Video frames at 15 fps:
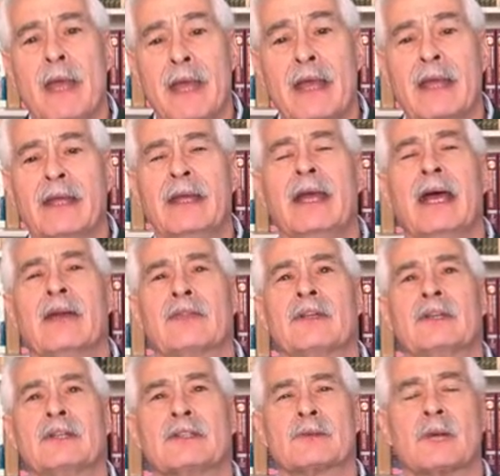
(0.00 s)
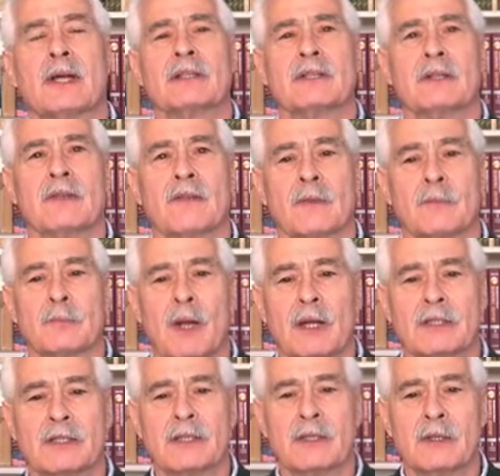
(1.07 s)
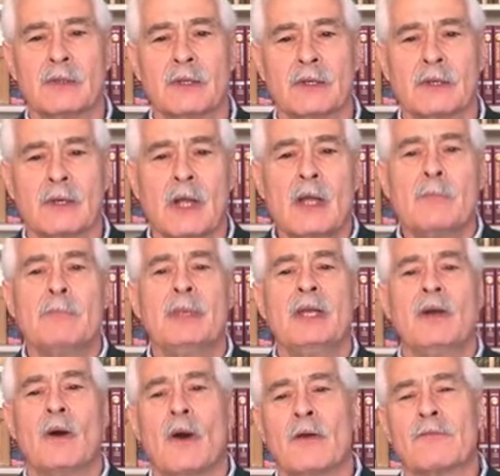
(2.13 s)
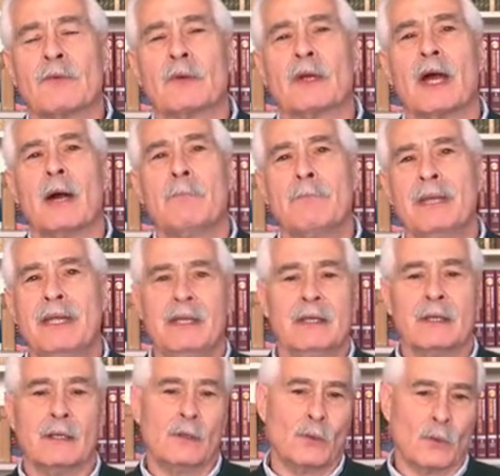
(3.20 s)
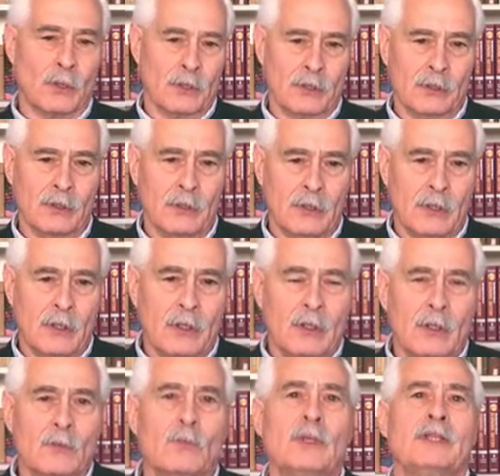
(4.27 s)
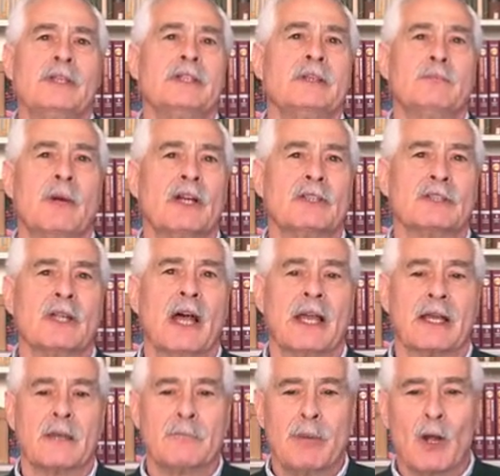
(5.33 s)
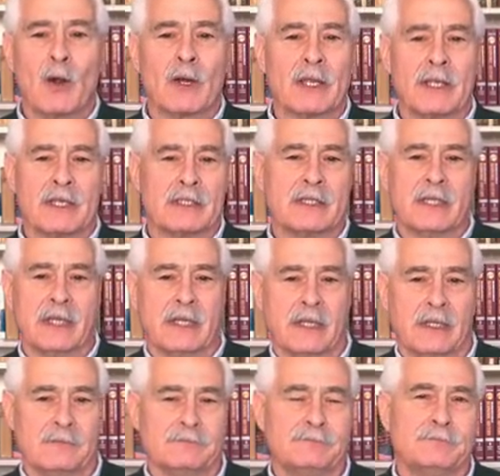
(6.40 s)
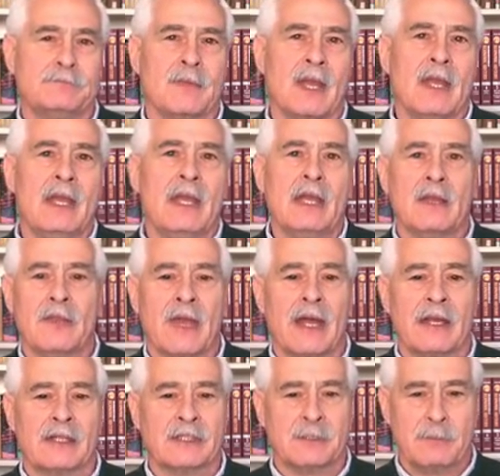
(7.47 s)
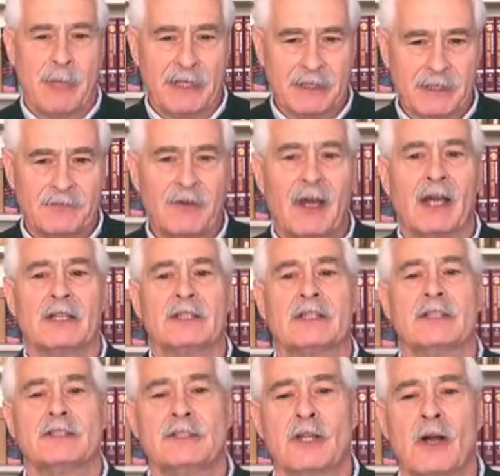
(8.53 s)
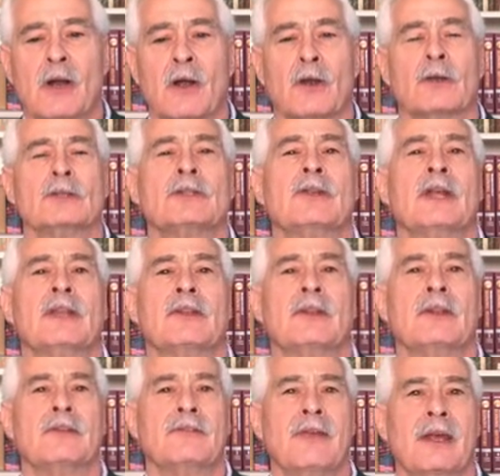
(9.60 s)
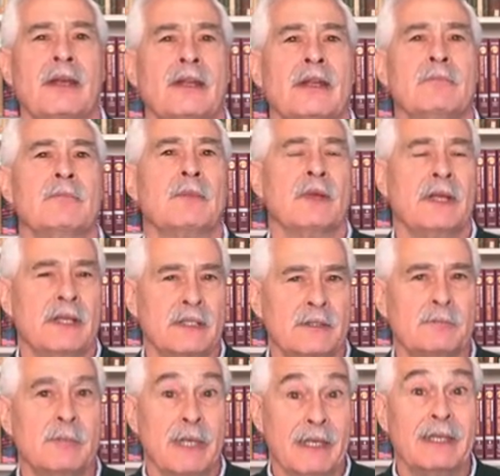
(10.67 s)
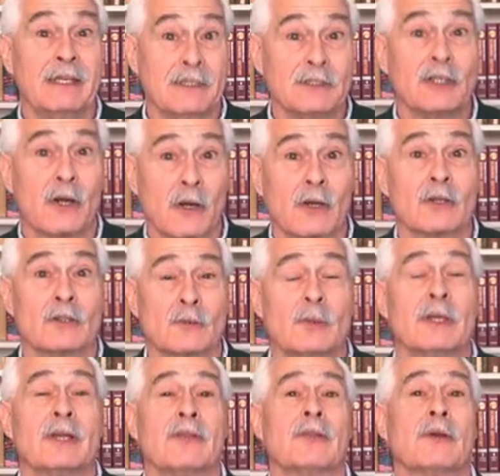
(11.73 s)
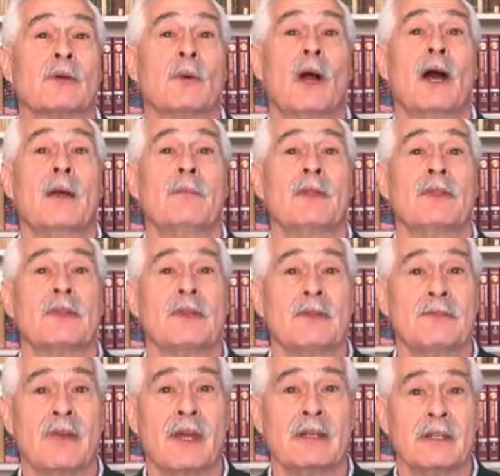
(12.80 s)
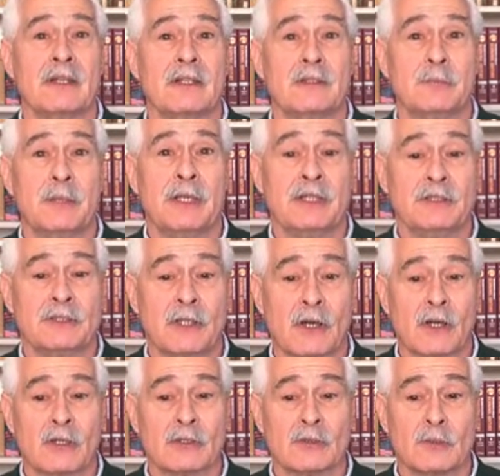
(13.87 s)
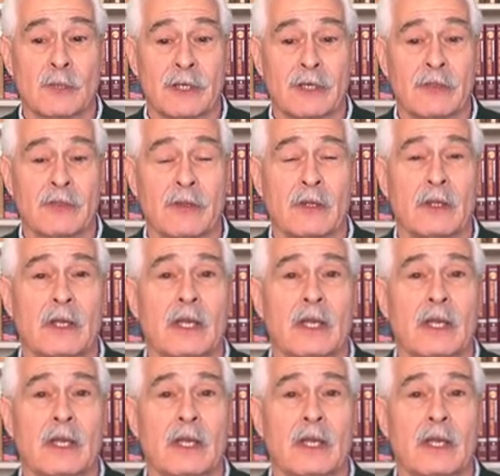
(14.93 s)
may, at the discretion of the prosecutor, be offered a penal order, which is much like a parking ticket, in that it specifies the charge that the defendant is being charged with, the crime that the defendant is being charged with,